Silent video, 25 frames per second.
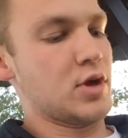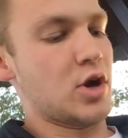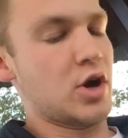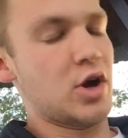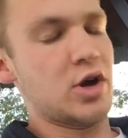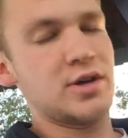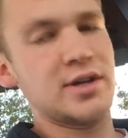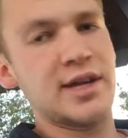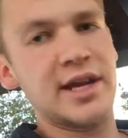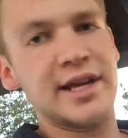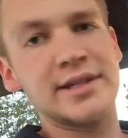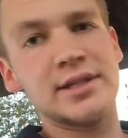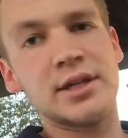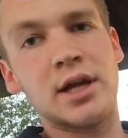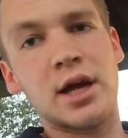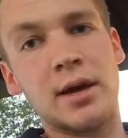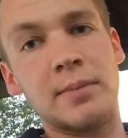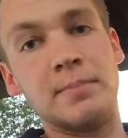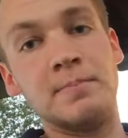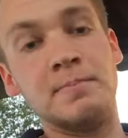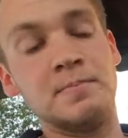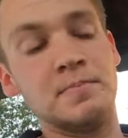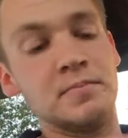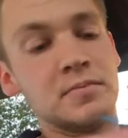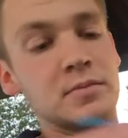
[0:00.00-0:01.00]
art takes
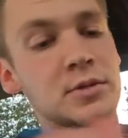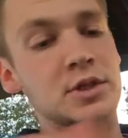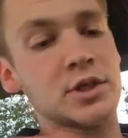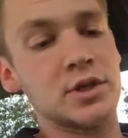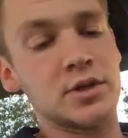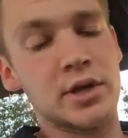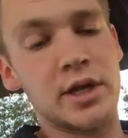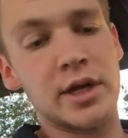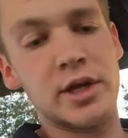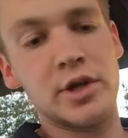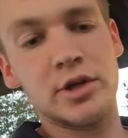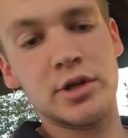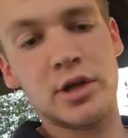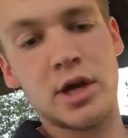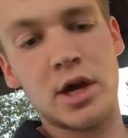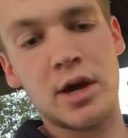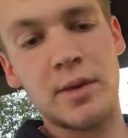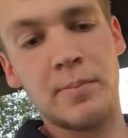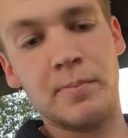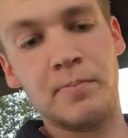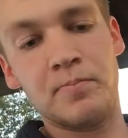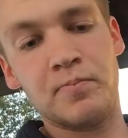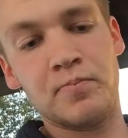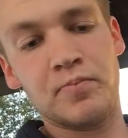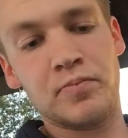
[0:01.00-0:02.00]
time, so take your
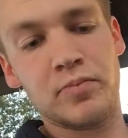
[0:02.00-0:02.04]
time.